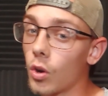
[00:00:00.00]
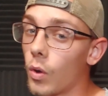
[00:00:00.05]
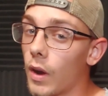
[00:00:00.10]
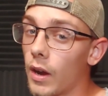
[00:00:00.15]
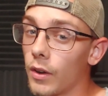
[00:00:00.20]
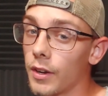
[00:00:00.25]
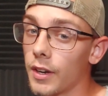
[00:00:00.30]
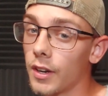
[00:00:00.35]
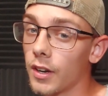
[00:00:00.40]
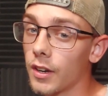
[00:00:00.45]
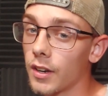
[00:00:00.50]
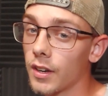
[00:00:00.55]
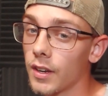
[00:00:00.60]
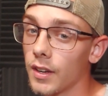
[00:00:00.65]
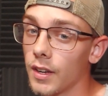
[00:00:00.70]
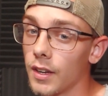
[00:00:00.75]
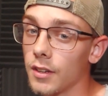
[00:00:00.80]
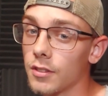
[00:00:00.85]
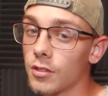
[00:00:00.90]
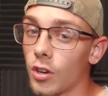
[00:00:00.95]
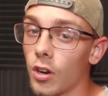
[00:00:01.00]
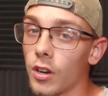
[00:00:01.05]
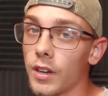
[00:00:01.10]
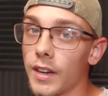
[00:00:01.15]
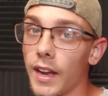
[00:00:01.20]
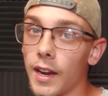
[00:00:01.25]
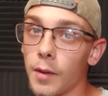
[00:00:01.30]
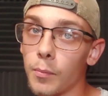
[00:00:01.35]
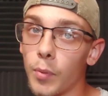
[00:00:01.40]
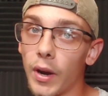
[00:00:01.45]
go out here and start
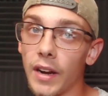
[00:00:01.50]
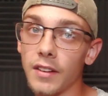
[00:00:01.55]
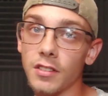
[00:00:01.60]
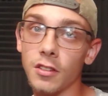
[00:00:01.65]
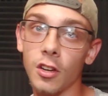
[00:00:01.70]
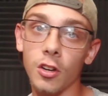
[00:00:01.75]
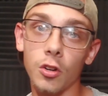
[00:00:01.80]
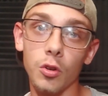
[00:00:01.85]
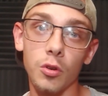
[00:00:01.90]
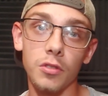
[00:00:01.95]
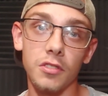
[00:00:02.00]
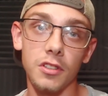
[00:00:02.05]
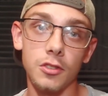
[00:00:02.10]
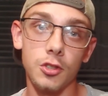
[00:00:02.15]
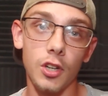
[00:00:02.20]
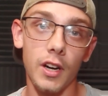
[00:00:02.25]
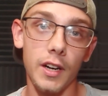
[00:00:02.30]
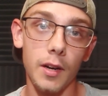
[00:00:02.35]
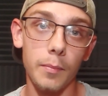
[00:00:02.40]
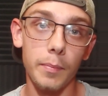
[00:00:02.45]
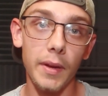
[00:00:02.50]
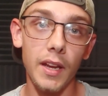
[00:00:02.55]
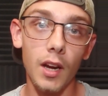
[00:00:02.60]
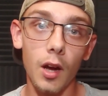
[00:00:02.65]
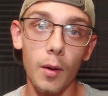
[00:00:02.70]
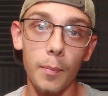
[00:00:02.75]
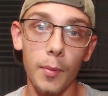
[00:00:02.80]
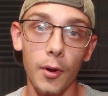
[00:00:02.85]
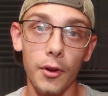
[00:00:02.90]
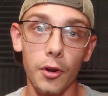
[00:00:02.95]
getting brass knuckles and trying to beat
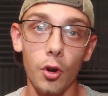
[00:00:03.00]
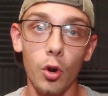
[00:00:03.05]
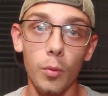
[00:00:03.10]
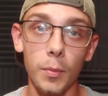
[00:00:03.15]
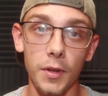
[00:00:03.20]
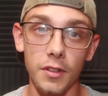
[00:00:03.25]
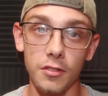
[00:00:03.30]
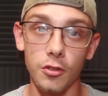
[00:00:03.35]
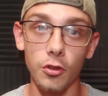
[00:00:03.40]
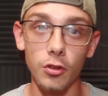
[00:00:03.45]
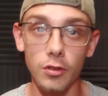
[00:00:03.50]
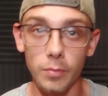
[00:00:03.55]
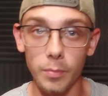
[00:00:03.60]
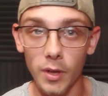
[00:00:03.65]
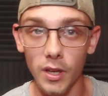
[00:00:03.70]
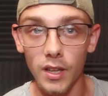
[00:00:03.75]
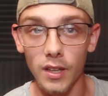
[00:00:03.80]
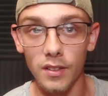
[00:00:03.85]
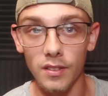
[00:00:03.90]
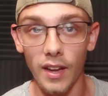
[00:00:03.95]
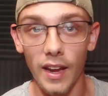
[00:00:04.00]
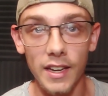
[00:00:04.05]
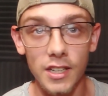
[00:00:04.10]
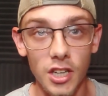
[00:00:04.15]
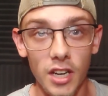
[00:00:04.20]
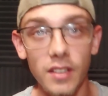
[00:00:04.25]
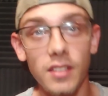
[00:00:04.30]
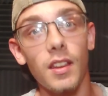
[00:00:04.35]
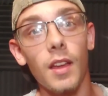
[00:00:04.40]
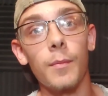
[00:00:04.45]
up on homeless dudes because
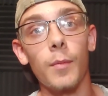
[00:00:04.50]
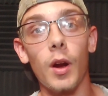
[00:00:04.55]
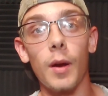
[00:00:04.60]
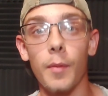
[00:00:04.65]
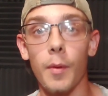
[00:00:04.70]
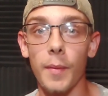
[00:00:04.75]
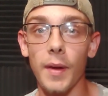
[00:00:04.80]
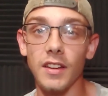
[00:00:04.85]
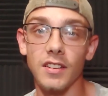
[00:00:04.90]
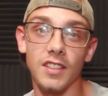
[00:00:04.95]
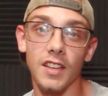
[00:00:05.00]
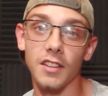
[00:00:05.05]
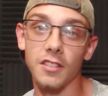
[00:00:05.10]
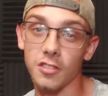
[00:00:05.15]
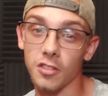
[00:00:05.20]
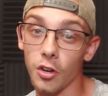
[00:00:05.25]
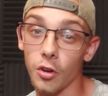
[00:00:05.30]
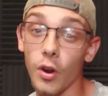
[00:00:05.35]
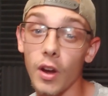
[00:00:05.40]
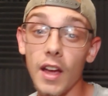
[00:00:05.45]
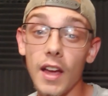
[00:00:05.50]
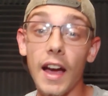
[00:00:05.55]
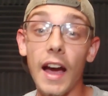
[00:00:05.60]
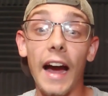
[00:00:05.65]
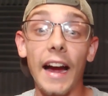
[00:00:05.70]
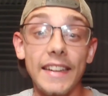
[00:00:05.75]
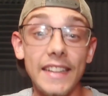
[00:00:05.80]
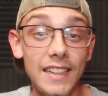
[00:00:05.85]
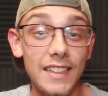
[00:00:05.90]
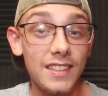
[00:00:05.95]
AJ Simber MMA said so.
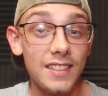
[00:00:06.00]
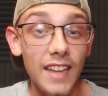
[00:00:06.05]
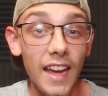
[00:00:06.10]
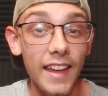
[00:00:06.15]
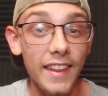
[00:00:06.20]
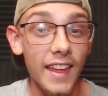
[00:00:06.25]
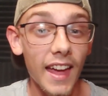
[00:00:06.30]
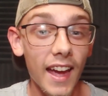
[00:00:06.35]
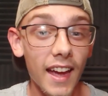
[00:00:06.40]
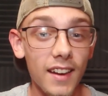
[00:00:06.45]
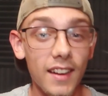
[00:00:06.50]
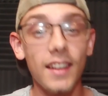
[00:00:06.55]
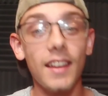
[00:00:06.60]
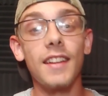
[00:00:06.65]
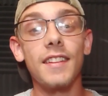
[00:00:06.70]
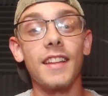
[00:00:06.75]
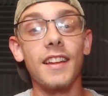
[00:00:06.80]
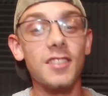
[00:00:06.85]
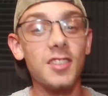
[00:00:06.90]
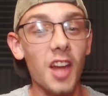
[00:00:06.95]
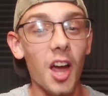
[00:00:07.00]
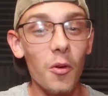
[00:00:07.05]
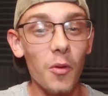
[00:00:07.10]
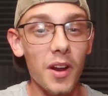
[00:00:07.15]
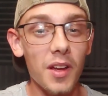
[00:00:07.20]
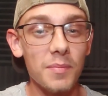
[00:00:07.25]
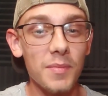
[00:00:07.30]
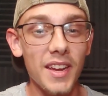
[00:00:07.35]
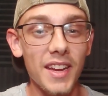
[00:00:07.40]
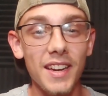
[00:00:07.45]
I didn't say that. That's not what
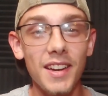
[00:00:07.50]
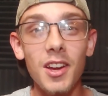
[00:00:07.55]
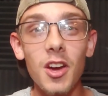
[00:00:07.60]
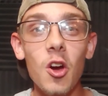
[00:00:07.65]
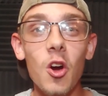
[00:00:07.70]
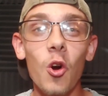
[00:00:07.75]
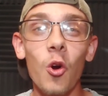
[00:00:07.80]
I mean.